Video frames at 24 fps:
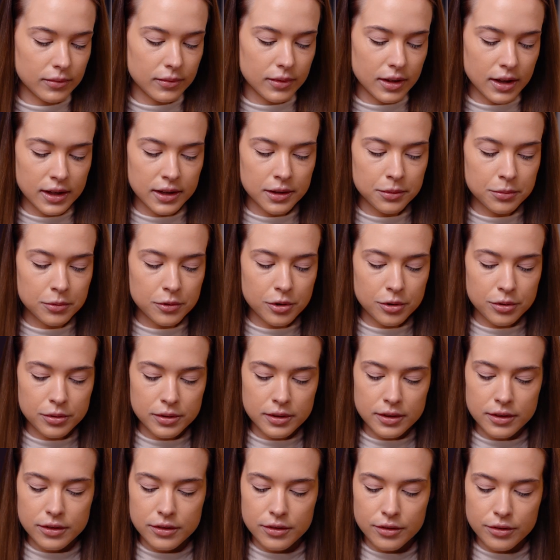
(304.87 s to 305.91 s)
I am
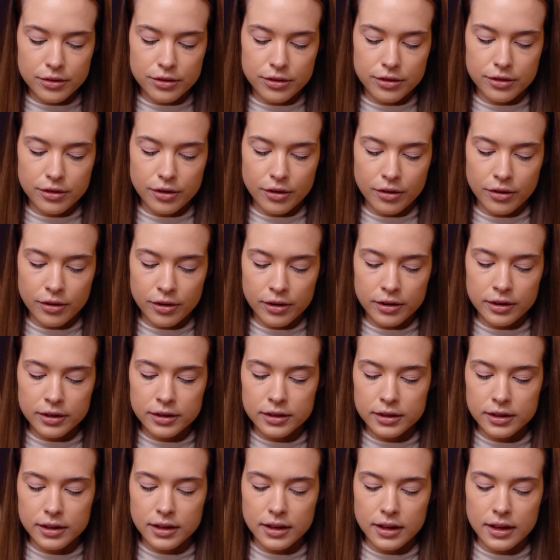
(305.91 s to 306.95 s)
going to
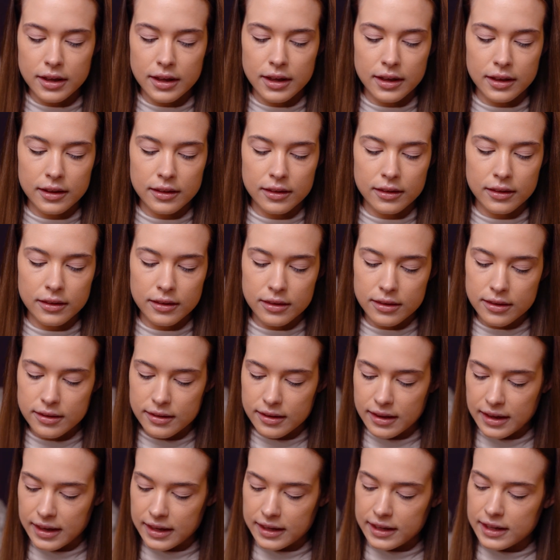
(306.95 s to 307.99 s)
start and
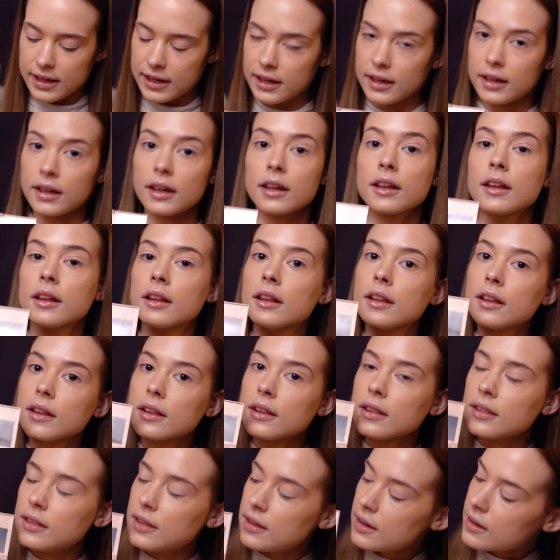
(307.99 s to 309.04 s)
taking
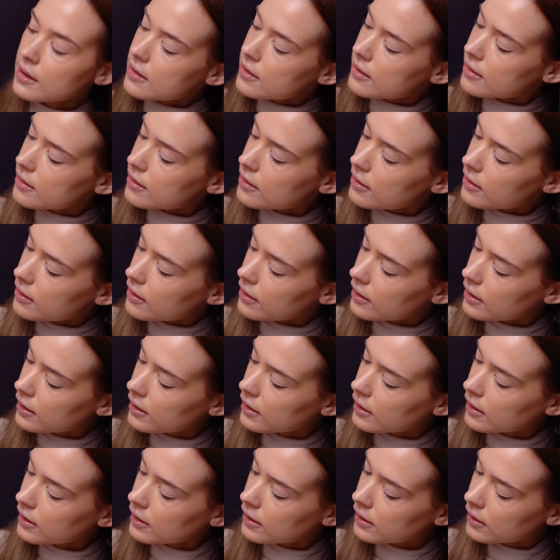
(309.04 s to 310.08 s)
this
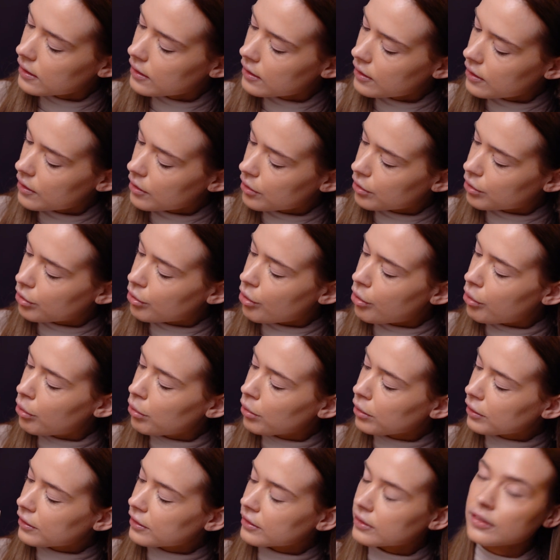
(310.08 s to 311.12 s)

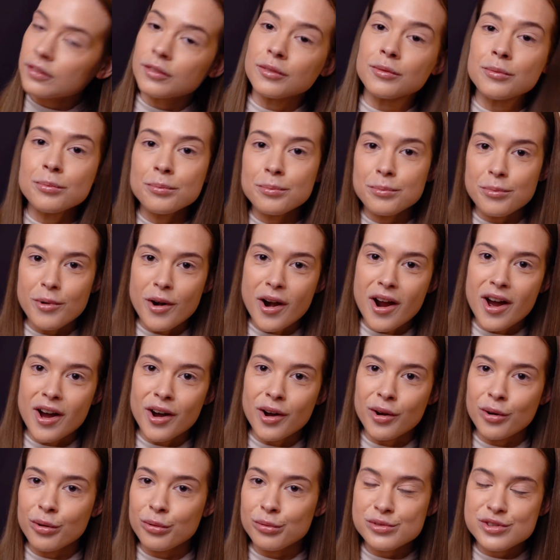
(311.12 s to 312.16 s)
golden
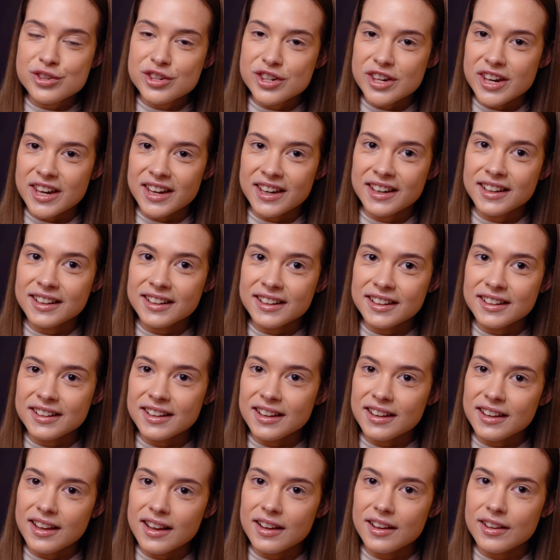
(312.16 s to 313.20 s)
brown shade
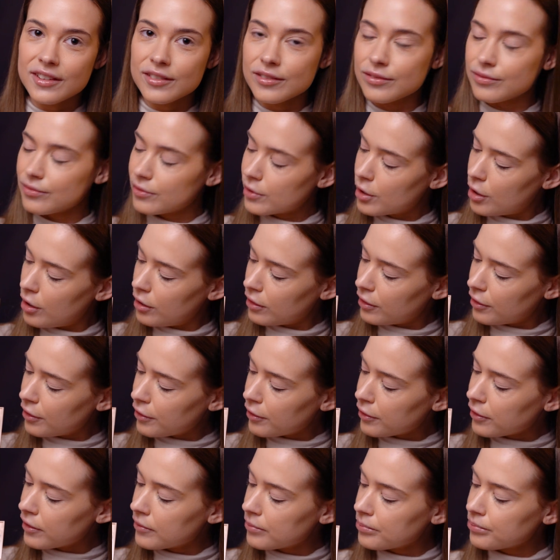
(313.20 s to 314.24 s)

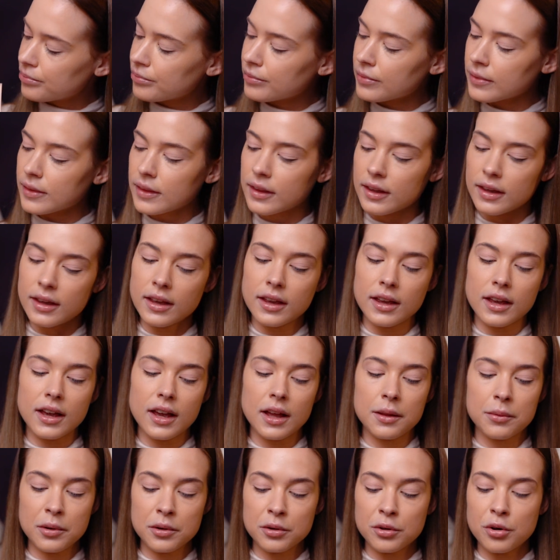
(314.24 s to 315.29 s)
color.
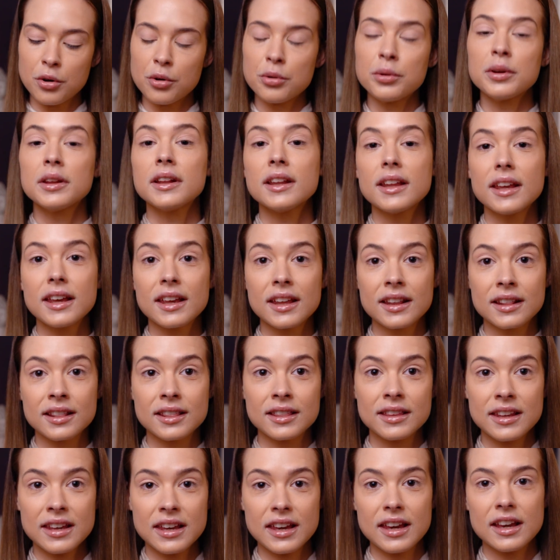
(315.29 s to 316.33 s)
And I'm going
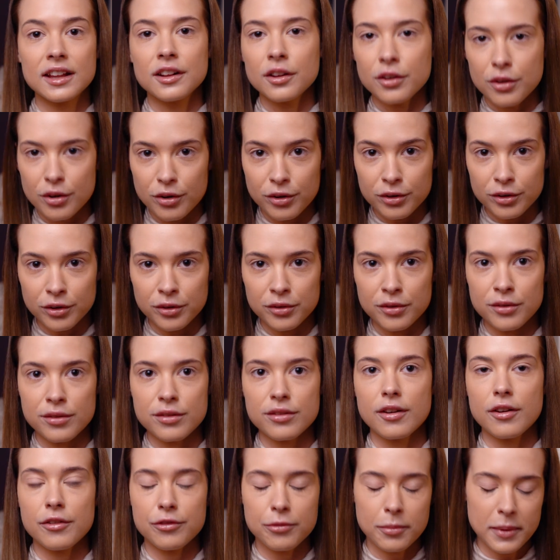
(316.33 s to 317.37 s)
in the inner corners
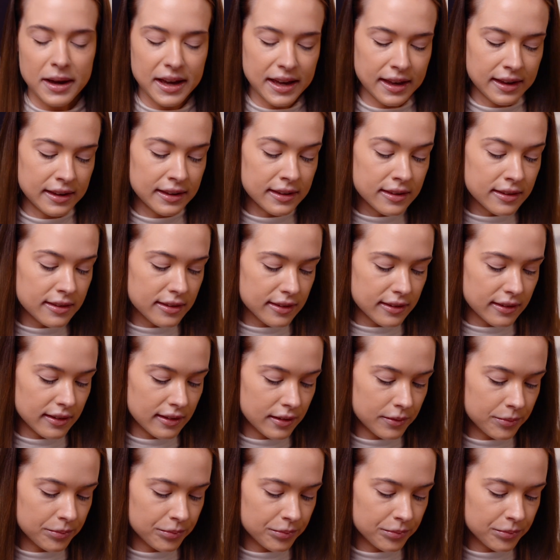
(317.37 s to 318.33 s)
of my eyes.